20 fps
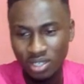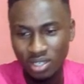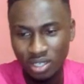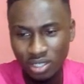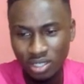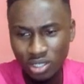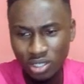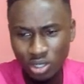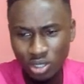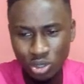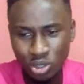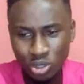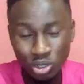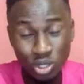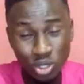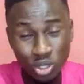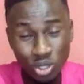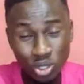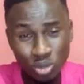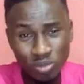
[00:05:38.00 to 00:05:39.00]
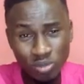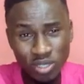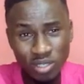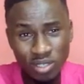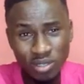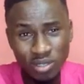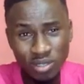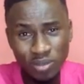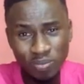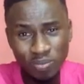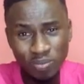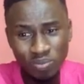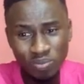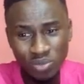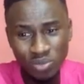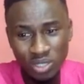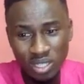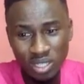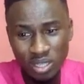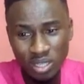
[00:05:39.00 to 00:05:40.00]
This should be,
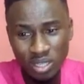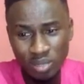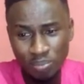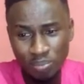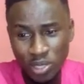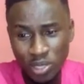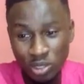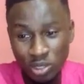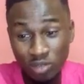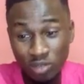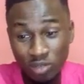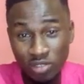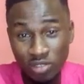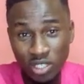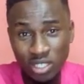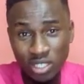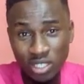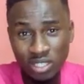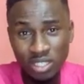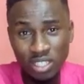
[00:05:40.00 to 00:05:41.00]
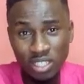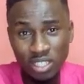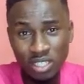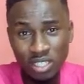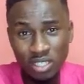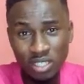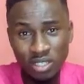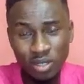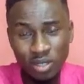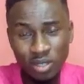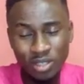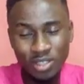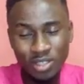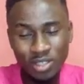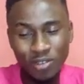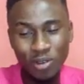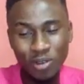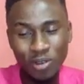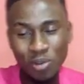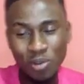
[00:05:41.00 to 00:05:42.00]
in place of this, the
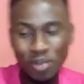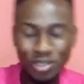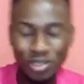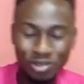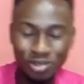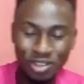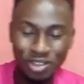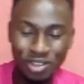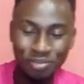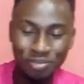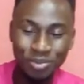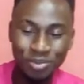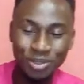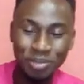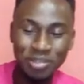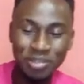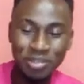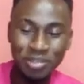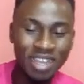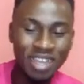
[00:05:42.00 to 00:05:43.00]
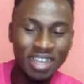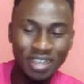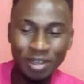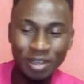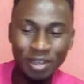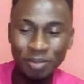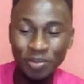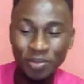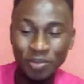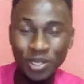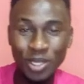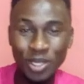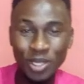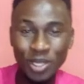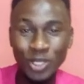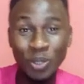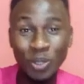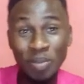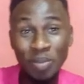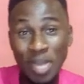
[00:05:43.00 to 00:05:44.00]
developers could have put something like
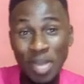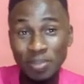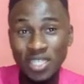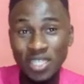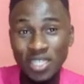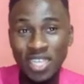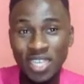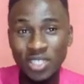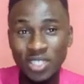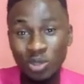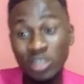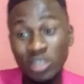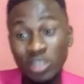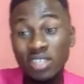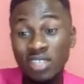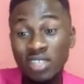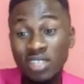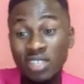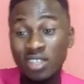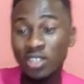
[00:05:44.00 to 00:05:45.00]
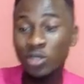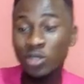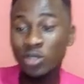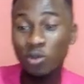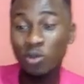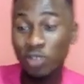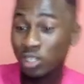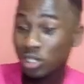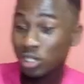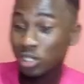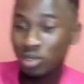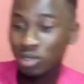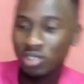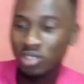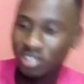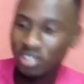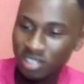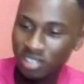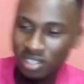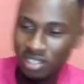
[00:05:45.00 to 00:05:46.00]
Sublime Text or a text editor of any
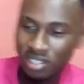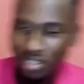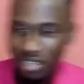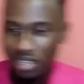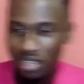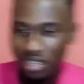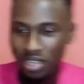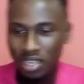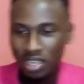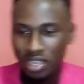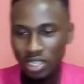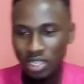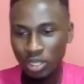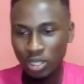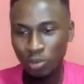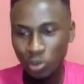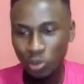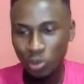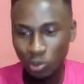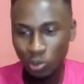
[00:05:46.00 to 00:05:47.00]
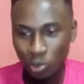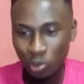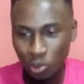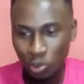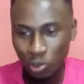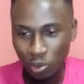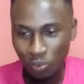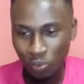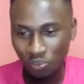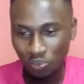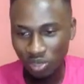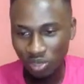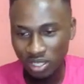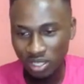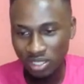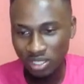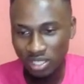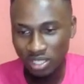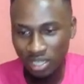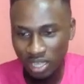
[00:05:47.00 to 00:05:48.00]
sort. So I'm going to go
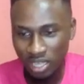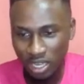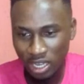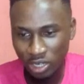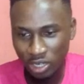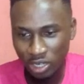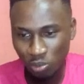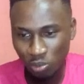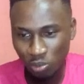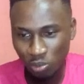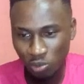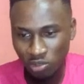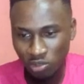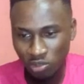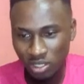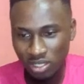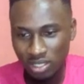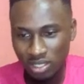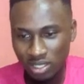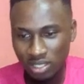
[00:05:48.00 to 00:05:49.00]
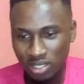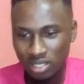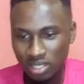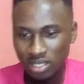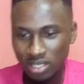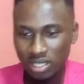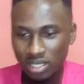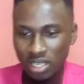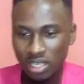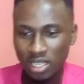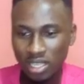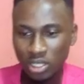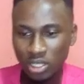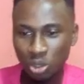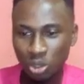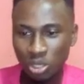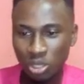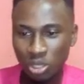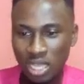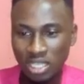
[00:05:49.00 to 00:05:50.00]
in there and remove this.
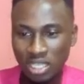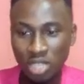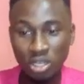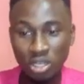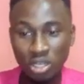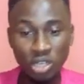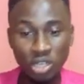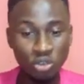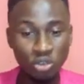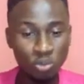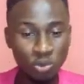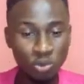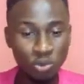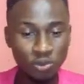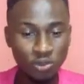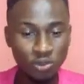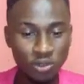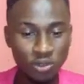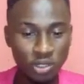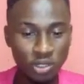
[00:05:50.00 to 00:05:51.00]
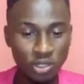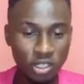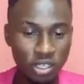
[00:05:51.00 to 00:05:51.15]
So that's how you can remove